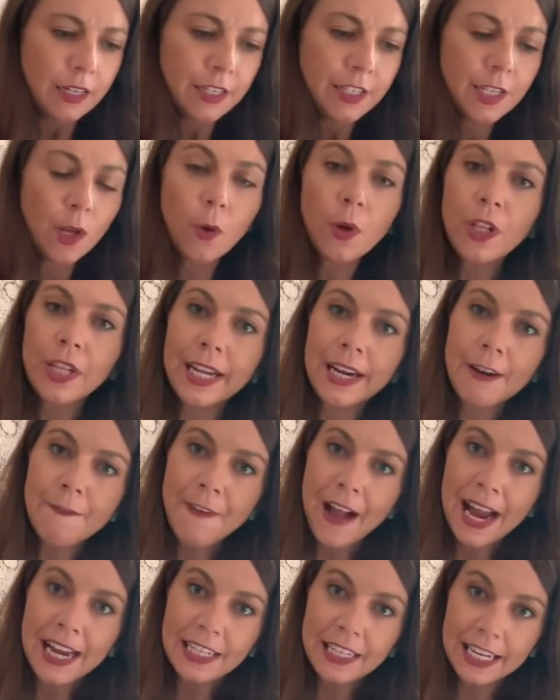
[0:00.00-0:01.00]
So
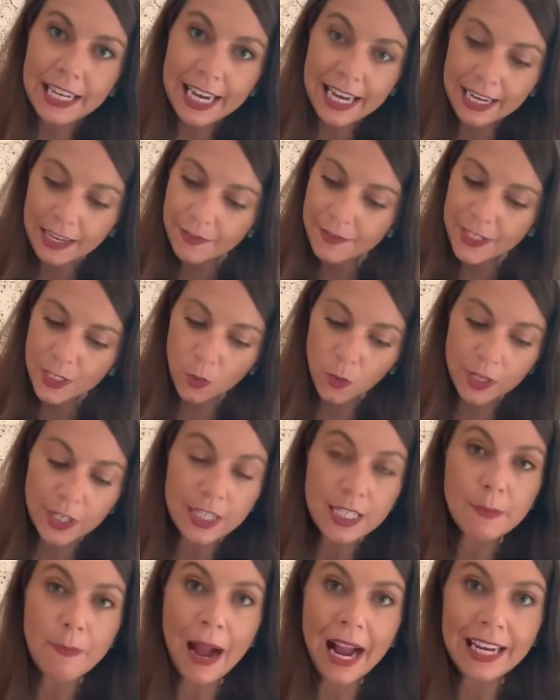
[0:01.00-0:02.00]
clarifying the King of
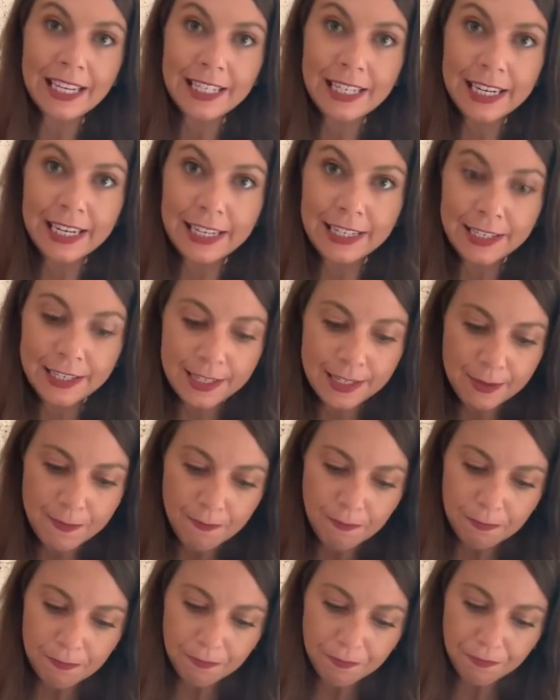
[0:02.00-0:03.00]
Swords, Pisces.
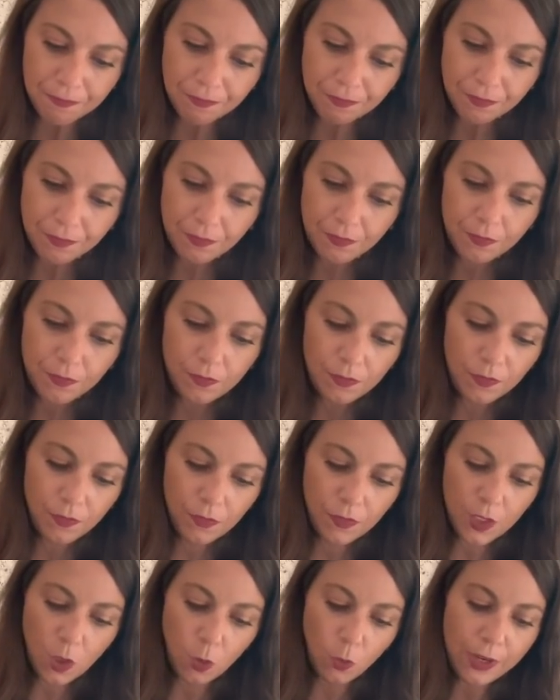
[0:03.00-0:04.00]

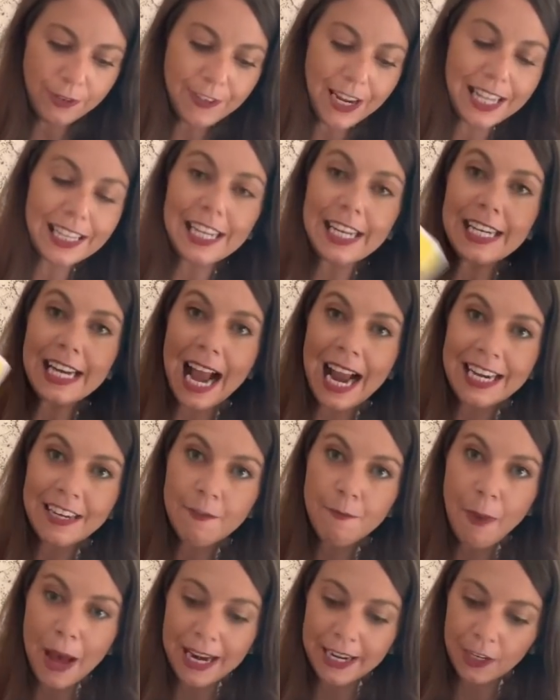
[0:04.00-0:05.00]
We've got the Knight
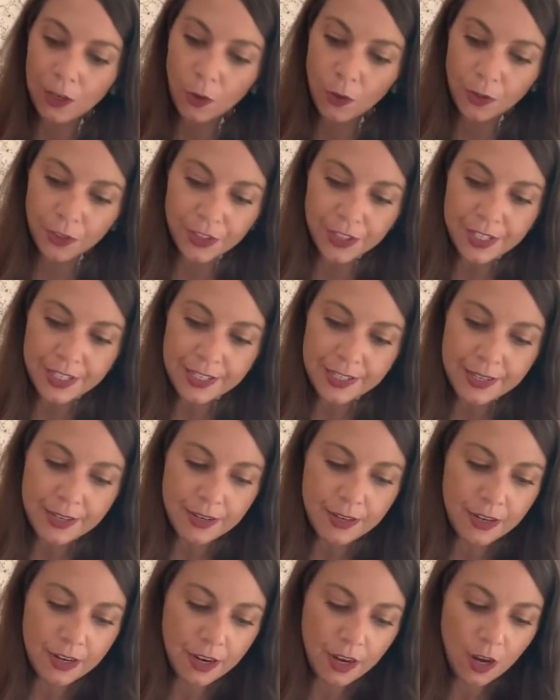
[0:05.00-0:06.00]
of Pentacles,
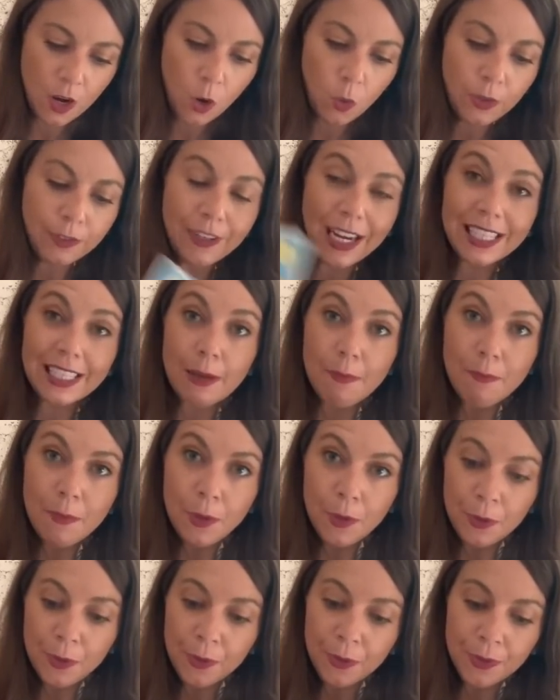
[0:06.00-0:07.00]
we've got the
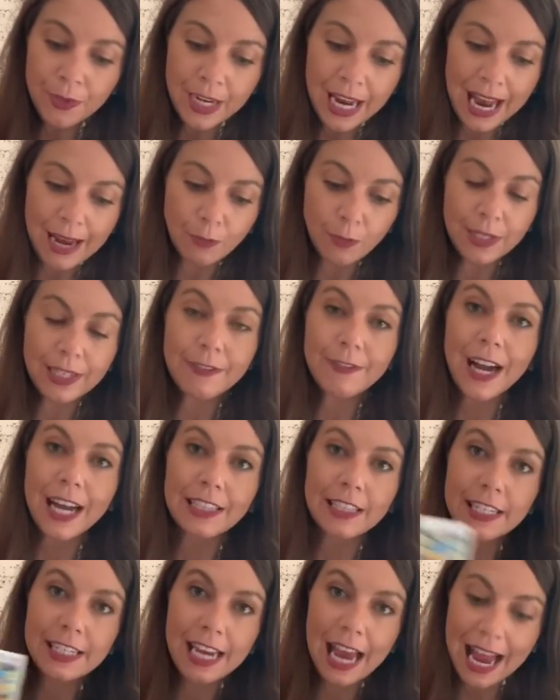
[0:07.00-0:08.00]
Moon, and we have
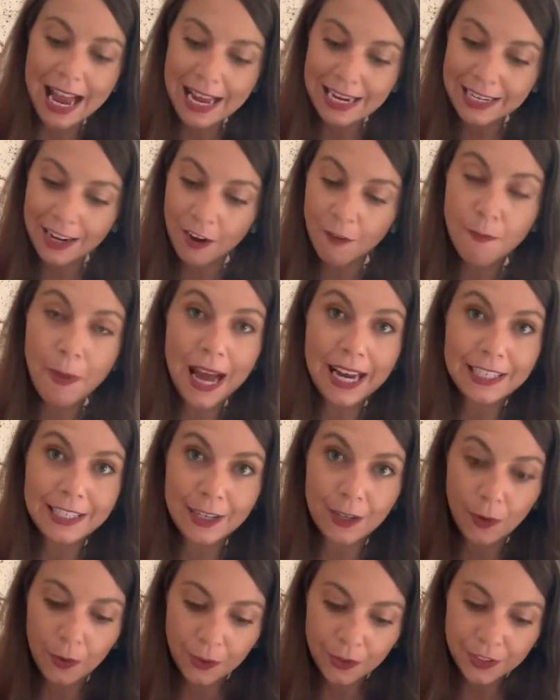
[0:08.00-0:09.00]
got the Ten of
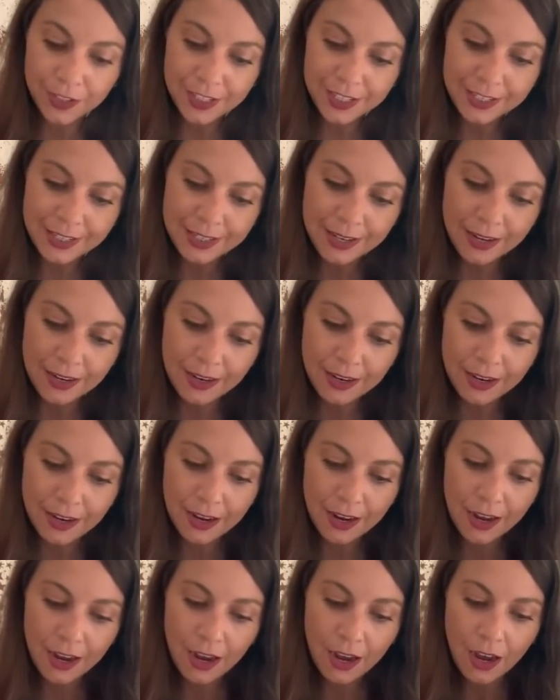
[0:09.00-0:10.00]
Pentacles.
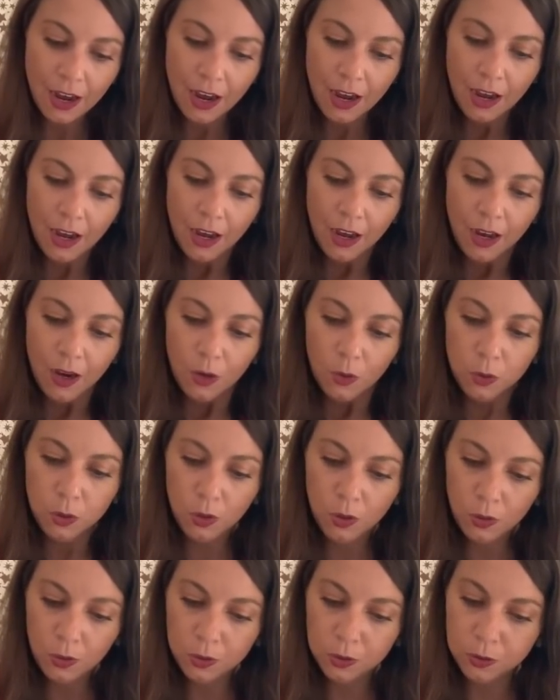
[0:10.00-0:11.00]

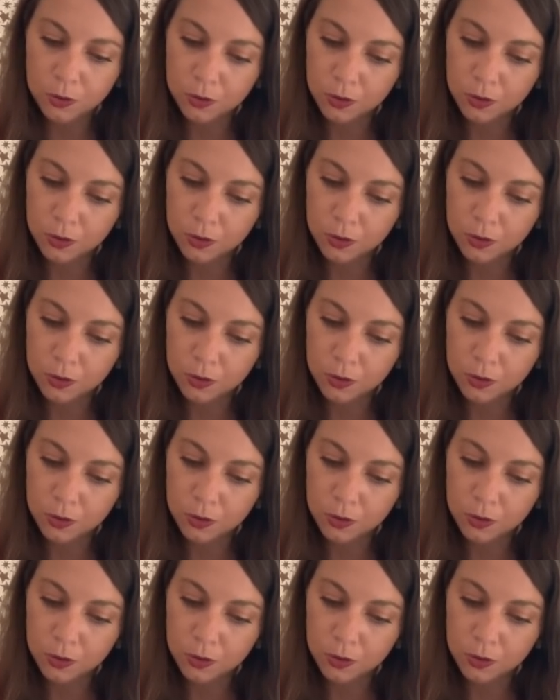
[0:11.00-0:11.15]
Whew.